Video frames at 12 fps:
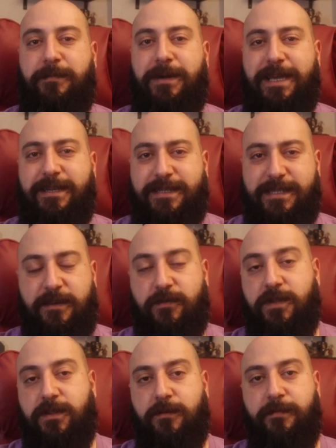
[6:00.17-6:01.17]
might
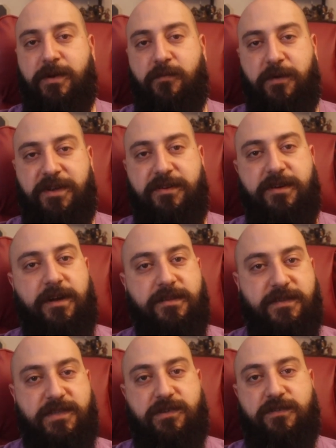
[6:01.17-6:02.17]
sound a little bit weird
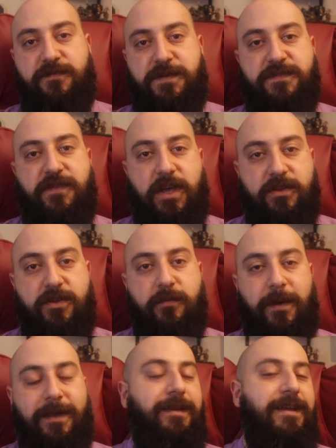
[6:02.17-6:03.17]
on the surface value,
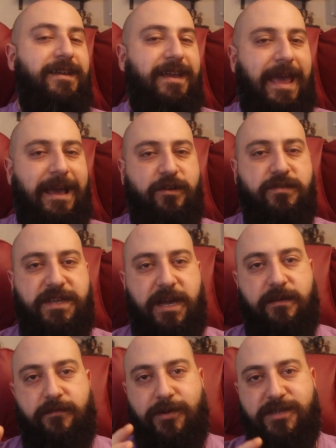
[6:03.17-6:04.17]
but
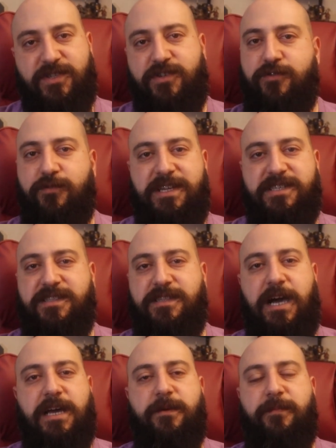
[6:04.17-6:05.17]
Helldivers 2 is
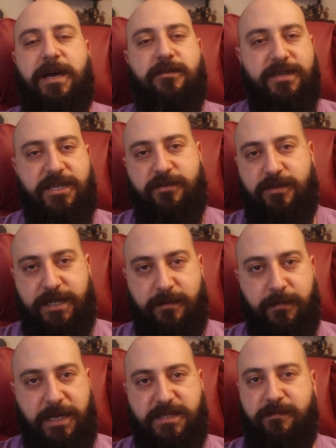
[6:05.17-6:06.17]
not about
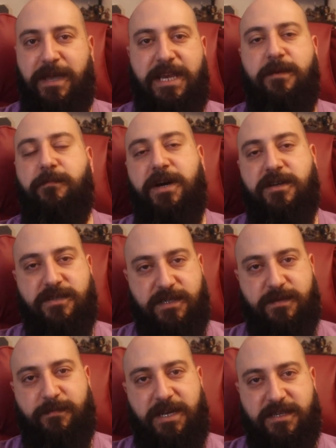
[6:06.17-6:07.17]
killing as many bugs
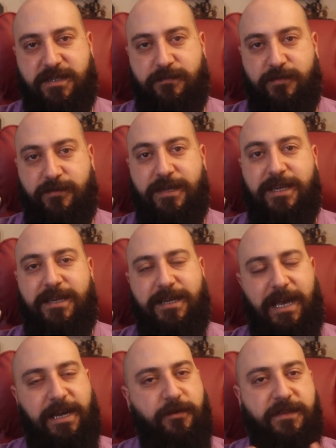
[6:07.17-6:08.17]
as possible.
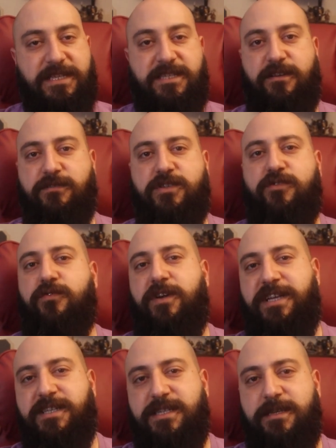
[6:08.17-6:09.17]
I know that sounds
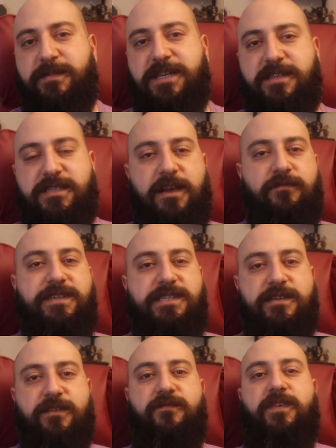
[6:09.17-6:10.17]
crazy because every
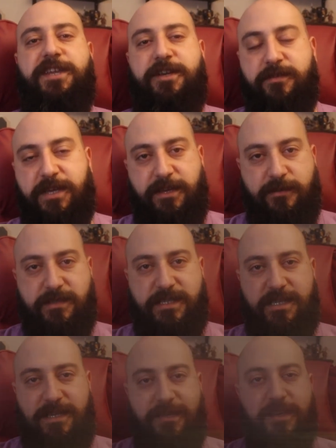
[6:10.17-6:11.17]
single video that you
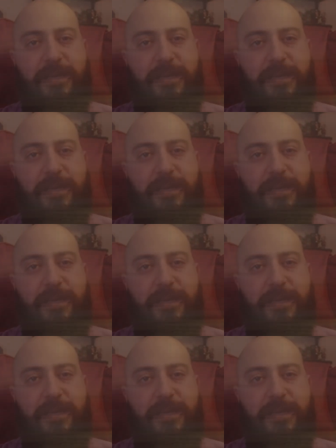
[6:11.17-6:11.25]
see